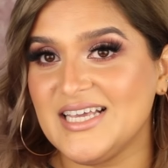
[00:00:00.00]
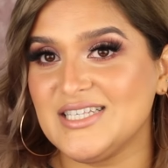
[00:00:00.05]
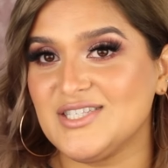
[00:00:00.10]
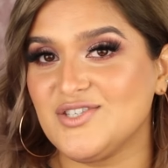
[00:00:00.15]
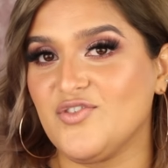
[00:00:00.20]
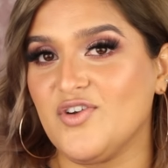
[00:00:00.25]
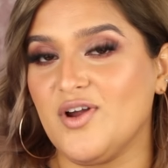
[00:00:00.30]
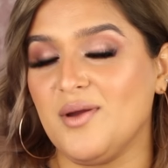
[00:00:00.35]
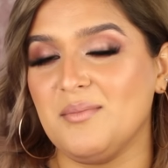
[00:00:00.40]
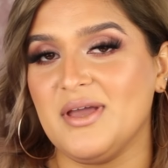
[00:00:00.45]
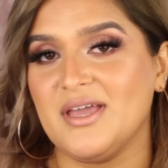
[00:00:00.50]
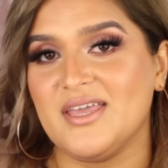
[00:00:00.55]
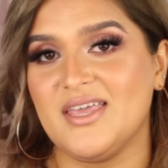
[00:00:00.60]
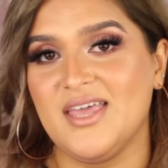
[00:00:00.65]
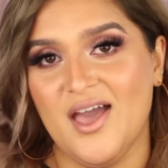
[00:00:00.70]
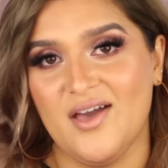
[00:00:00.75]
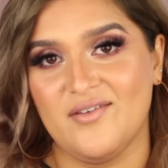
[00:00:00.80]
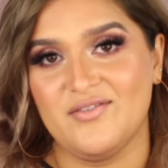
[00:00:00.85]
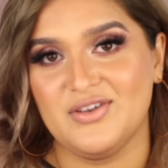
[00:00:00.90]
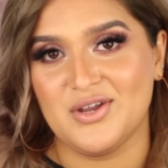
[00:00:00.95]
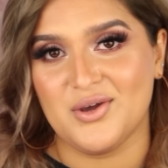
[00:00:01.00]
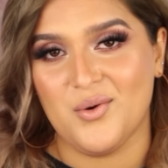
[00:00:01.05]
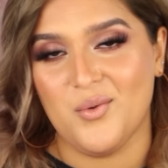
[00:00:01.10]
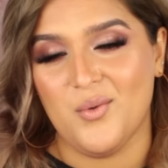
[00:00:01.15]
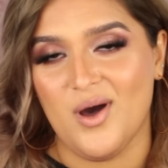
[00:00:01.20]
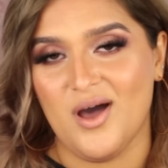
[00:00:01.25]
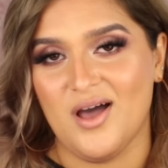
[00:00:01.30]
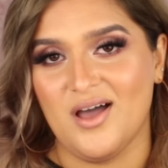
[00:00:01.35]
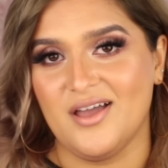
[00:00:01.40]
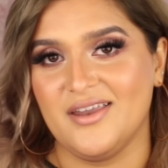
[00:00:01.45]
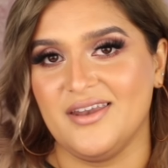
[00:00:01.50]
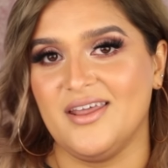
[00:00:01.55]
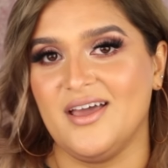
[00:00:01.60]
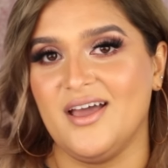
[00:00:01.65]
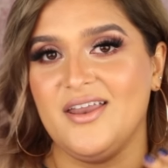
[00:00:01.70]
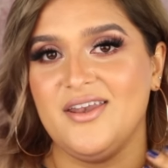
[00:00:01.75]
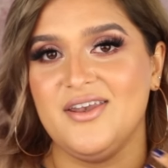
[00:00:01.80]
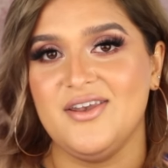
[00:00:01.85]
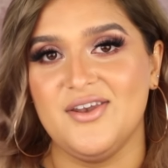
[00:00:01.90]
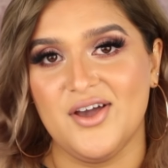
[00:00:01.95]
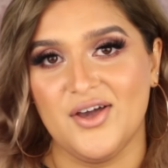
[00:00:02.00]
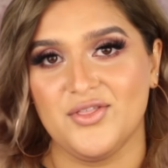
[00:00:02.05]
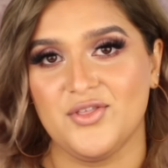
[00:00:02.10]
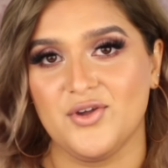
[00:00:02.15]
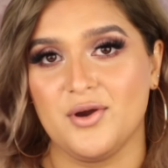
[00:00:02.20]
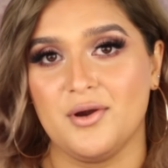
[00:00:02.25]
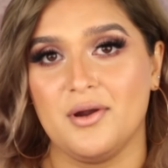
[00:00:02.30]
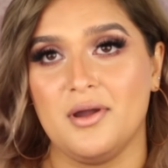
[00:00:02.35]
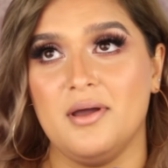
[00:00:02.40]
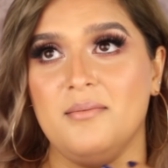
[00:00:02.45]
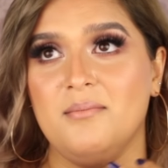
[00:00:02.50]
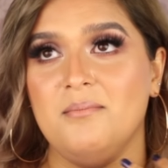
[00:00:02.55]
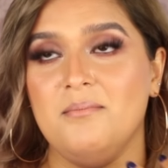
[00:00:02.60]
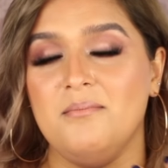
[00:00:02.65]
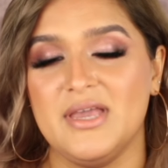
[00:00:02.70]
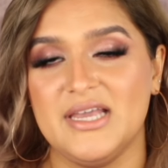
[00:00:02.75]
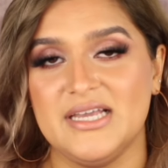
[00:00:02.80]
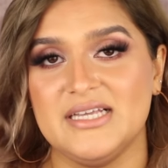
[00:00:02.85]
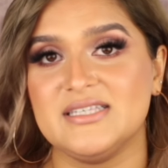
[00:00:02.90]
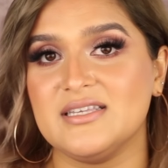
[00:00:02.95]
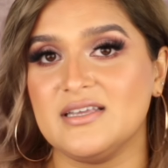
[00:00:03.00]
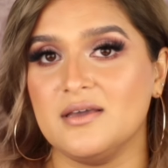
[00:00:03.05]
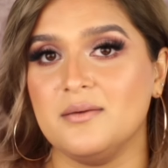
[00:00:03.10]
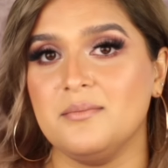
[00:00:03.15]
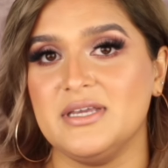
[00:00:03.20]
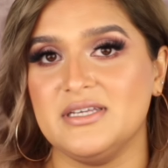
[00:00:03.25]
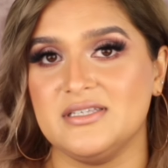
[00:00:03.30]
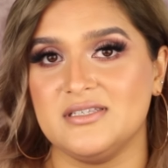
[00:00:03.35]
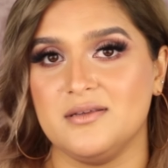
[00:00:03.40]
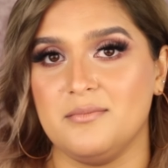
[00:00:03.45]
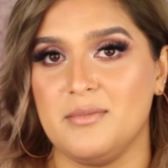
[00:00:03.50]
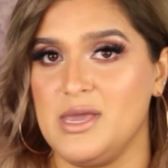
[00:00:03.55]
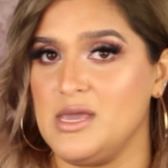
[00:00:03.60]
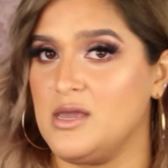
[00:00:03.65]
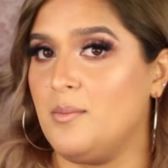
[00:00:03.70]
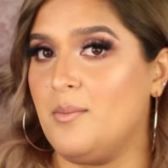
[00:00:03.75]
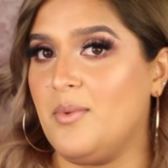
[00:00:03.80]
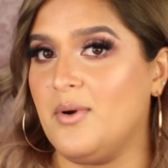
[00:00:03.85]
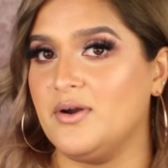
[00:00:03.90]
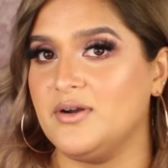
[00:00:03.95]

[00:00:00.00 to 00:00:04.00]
is from Kevyn Aucoin, another amazing, amazing makeup